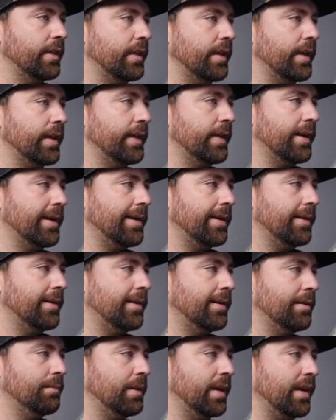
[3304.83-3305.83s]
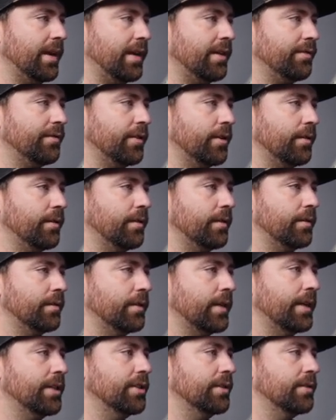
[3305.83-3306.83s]
that I got on my iPhone.
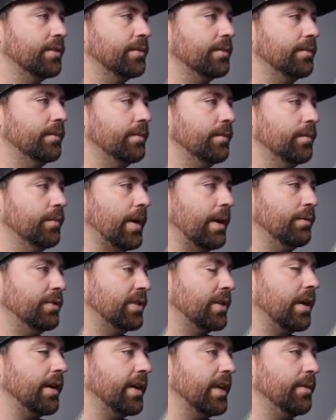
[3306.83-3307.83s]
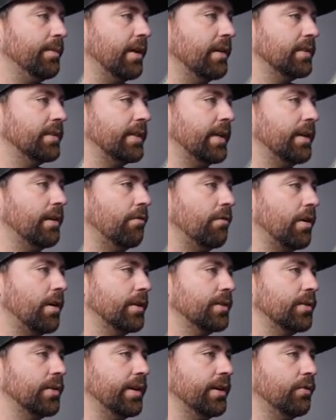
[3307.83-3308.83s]
I was talking about sand and
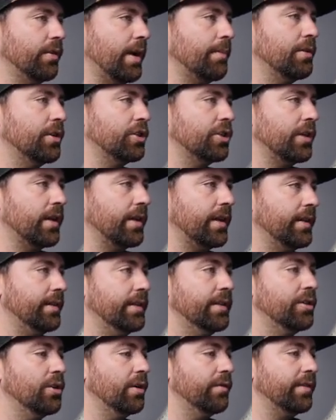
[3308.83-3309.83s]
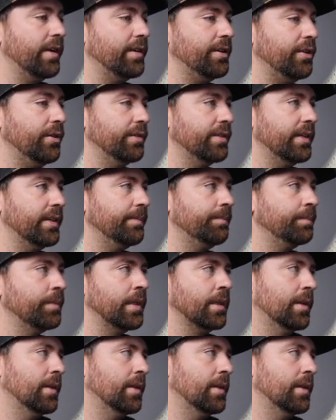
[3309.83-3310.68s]
rock, so I grabbed a shot. I didn't know if I'd use it.